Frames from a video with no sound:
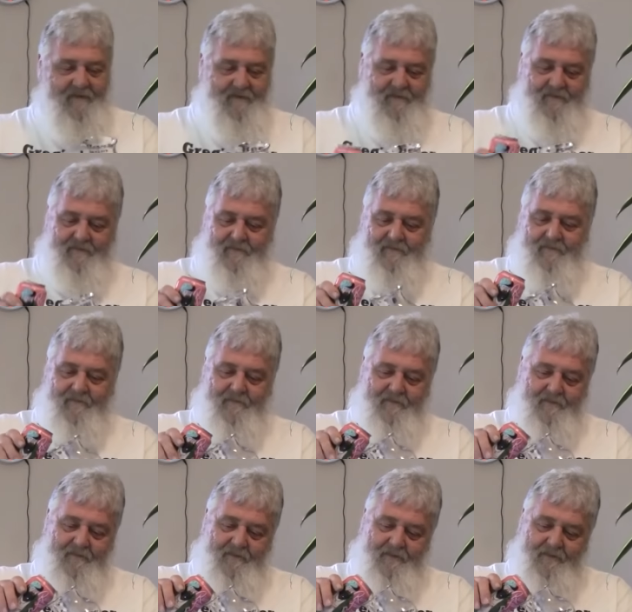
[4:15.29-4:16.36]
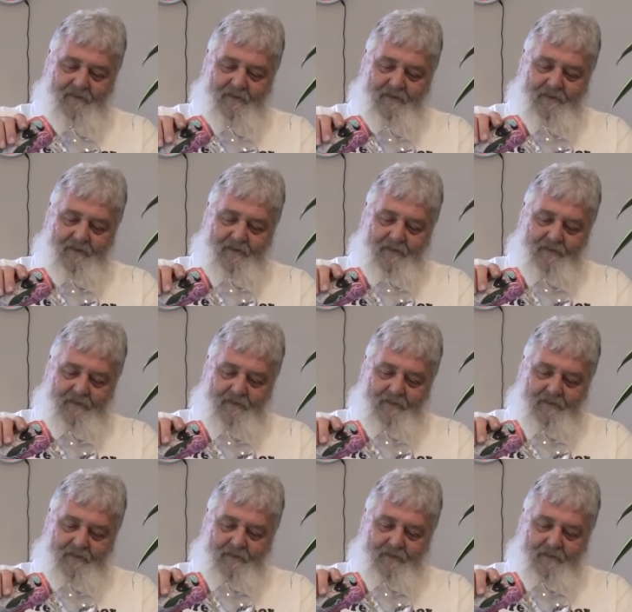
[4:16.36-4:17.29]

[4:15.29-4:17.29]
(silence)